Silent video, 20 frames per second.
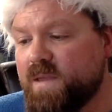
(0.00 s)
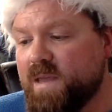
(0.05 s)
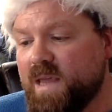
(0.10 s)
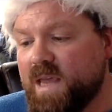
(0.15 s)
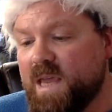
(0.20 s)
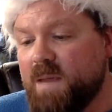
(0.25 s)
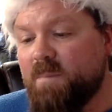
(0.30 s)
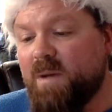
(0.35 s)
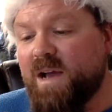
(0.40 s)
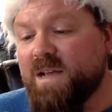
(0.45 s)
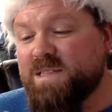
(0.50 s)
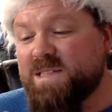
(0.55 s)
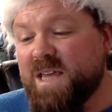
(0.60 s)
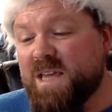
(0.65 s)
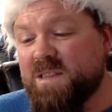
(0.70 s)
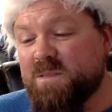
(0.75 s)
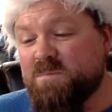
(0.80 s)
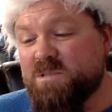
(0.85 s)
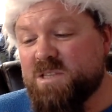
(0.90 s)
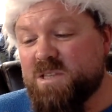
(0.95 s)
He might
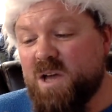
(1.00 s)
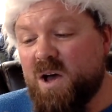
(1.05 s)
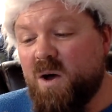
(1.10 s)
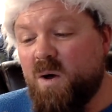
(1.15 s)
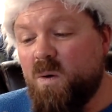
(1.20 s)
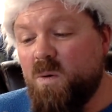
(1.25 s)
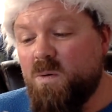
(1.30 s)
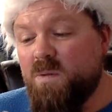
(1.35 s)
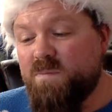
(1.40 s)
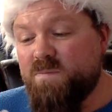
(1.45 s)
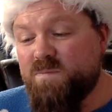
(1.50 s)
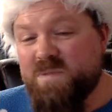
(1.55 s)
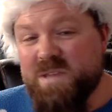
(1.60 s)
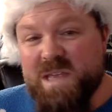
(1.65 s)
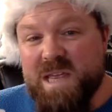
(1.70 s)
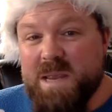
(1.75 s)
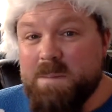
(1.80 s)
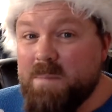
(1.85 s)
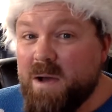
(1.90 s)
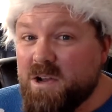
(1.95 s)
take them to the hole,
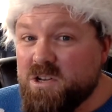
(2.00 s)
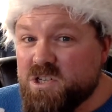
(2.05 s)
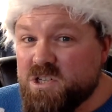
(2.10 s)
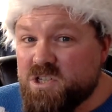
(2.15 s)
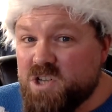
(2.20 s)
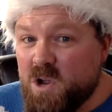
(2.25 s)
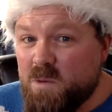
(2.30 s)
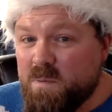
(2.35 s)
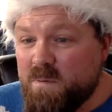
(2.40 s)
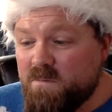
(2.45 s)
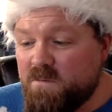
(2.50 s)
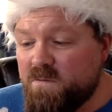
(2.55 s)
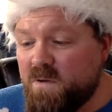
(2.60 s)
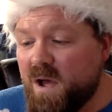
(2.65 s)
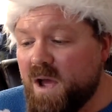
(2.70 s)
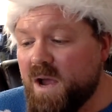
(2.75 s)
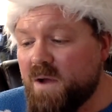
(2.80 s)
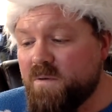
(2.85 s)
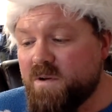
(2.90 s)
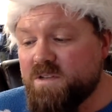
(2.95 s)
he might just open
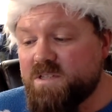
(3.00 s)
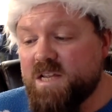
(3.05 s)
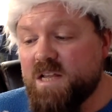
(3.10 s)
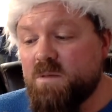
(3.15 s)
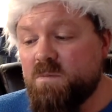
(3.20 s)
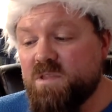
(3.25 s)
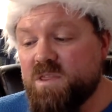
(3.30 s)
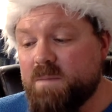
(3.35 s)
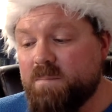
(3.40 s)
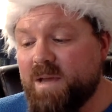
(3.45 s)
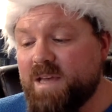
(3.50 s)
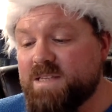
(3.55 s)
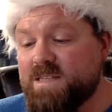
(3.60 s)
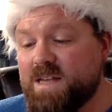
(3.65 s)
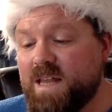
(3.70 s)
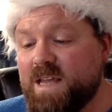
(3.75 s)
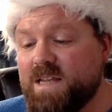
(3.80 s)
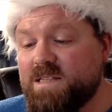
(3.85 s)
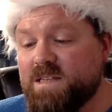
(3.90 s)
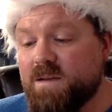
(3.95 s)
fire and deal with the mess
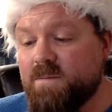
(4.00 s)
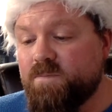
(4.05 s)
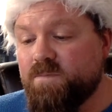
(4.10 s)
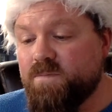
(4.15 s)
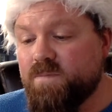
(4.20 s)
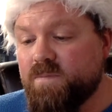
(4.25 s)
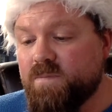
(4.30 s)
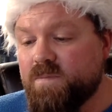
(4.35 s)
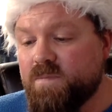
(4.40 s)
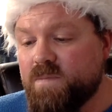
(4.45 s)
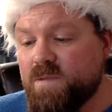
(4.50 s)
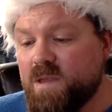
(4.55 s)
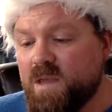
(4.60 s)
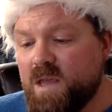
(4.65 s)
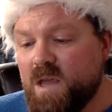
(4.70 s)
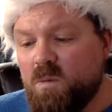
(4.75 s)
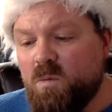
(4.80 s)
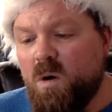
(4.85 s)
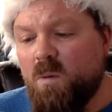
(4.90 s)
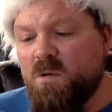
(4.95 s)
later.
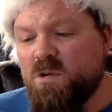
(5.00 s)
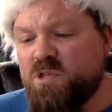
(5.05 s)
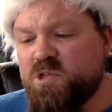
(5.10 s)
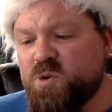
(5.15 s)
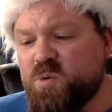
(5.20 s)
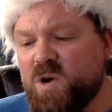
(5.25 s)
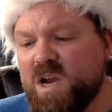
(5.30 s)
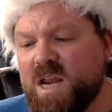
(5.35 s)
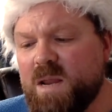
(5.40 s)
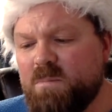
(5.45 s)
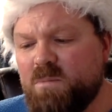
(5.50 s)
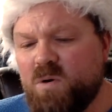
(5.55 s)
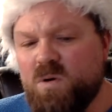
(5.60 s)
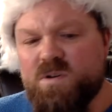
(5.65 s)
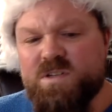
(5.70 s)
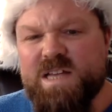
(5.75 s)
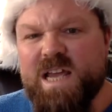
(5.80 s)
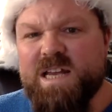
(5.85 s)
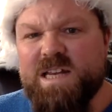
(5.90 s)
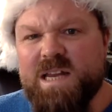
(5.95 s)
What were 3 more
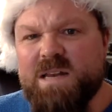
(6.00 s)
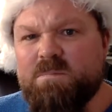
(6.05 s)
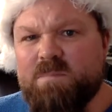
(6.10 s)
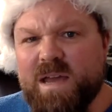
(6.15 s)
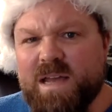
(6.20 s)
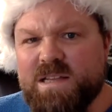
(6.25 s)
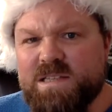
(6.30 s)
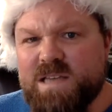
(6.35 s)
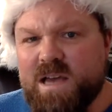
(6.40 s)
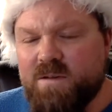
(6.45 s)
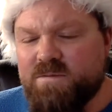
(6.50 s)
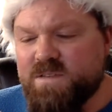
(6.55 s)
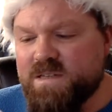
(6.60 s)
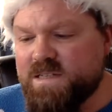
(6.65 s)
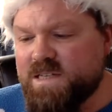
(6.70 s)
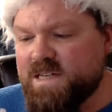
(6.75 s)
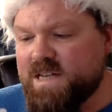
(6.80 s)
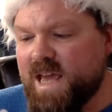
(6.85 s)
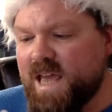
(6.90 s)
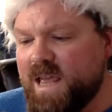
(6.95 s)
dead inmates after
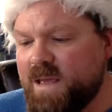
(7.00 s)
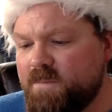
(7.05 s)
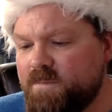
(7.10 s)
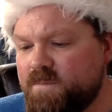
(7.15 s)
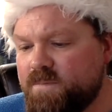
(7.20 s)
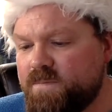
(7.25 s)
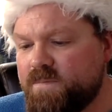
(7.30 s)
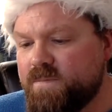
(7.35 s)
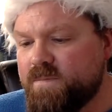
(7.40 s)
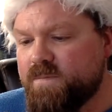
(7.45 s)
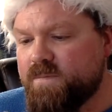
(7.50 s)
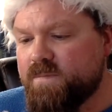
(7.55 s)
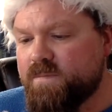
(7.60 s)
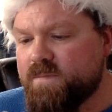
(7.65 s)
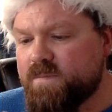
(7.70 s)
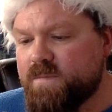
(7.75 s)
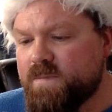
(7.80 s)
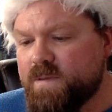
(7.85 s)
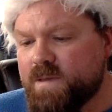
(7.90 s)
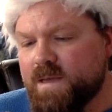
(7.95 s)
today?
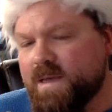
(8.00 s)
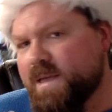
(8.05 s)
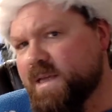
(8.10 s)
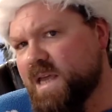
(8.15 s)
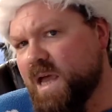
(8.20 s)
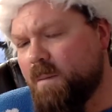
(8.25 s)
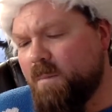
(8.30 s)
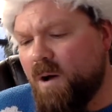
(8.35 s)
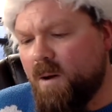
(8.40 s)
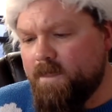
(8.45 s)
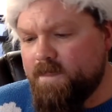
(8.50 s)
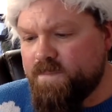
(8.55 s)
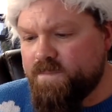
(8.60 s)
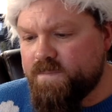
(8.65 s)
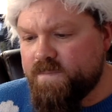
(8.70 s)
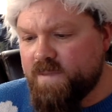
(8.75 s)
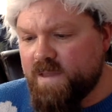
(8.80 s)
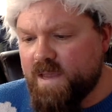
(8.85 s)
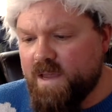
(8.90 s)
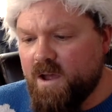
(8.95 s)
"Come on,"
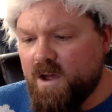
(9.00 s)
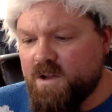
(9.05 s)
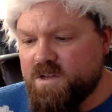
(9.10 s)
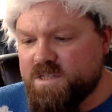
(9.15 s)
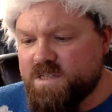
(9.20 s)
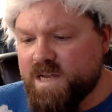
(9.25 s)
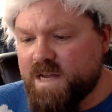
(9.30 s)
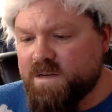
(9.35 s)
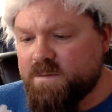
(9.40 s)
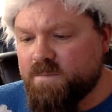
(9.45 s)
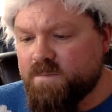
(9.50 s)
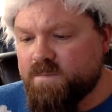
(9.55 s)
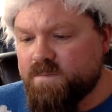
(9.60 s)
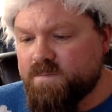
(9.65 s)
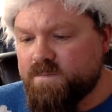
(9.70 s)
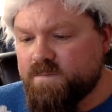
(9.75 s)
he urged Adam.